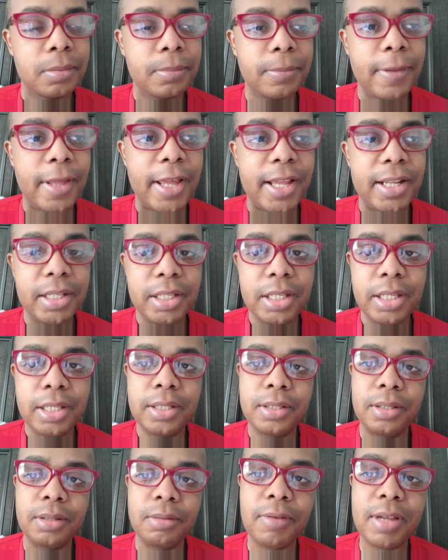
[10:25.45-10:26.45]
But,
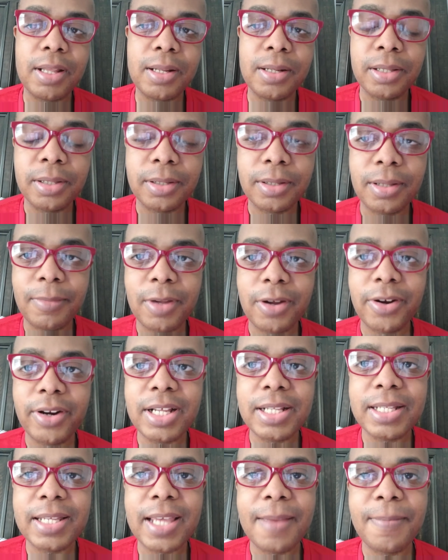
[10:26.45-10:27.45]
well, I'm
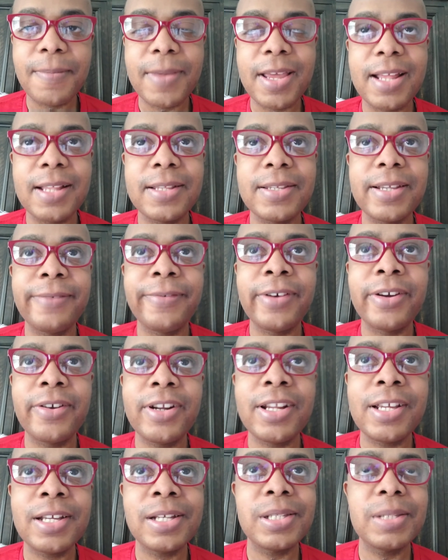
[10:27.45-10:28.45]
already 10 minutes. I've
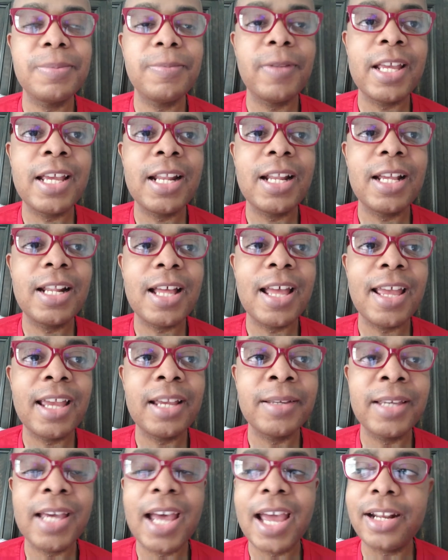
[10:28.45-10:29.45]
already explained it.
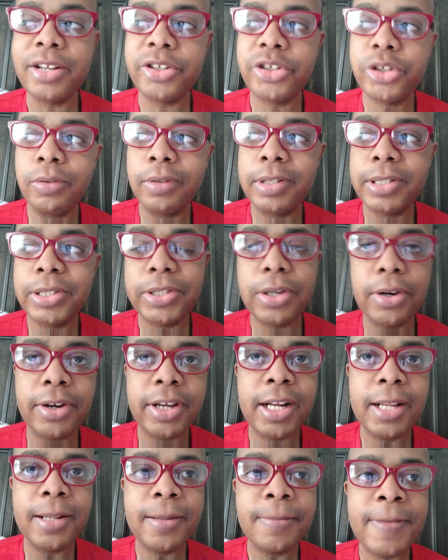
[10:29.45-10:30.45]
I kind of
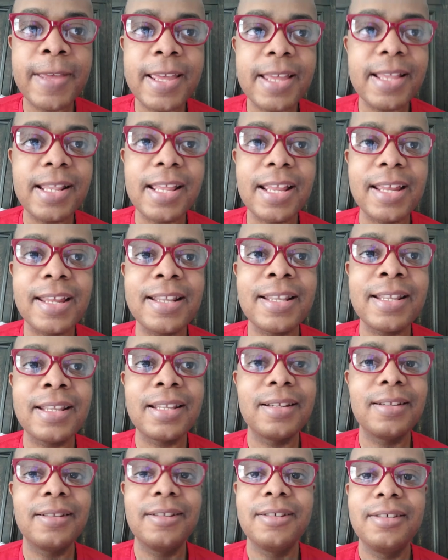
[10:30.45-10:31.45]
short-circuited a bit and
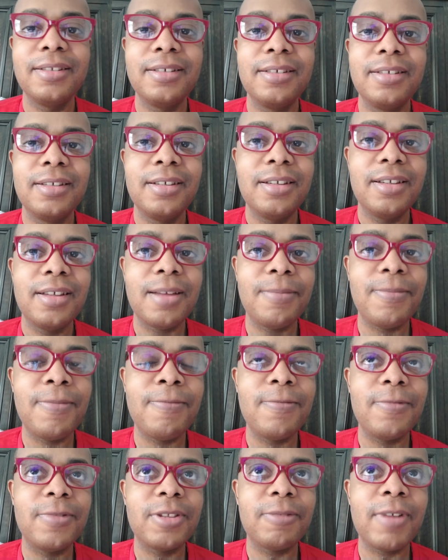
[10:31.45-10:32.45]
uh,
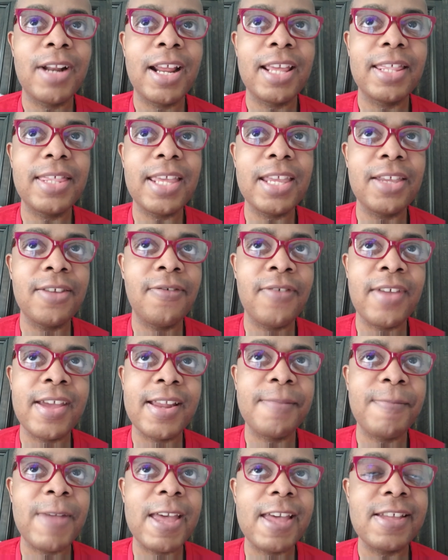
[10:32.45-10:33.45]
when I think of
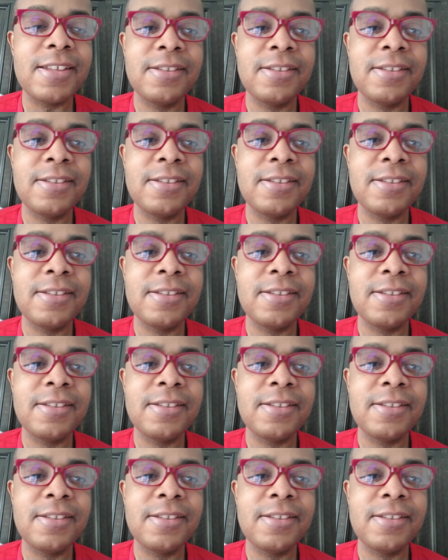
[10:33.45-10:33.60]
anime,